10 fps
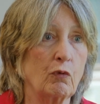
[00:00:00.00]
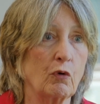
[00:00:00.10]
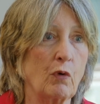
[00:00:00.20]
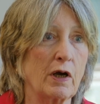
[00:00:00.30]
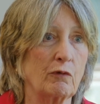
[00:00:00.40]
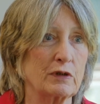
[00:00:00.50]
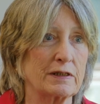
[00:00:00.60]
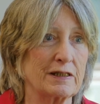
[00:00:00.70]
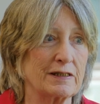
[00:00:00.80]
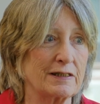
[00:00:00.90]
War I
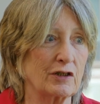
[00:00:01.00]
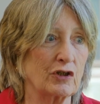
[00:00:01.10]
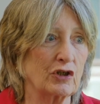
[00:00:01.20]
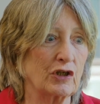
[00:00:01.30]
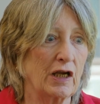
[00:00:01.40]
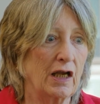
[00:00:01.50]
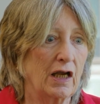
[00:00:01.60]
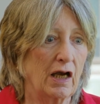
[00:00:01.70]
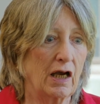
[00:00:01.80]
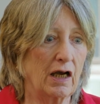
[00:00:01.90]
was considered
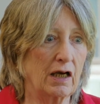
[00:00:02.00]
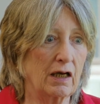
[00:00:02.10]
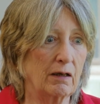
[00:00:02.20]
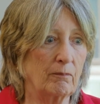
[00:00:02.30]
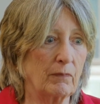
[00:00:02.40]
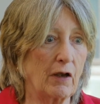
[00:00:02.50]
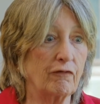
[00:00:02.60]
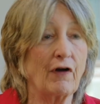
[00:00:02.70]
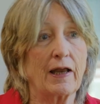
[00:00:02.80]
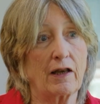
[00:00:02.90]
a
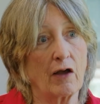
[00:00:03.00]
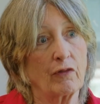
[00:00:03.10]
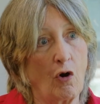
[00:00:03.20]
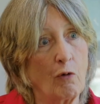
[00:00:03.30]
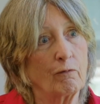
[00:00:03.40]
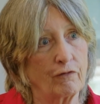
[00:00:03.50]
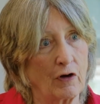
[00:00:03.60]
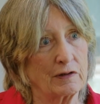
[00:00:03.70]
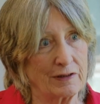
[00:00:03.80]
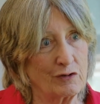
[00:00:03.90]
fight on the home
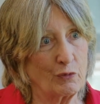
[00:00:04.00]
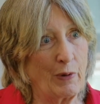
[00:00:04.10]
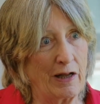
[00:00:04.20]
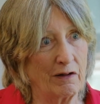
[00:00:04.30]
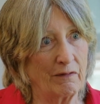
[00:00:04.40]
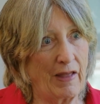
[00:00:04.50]
front as well.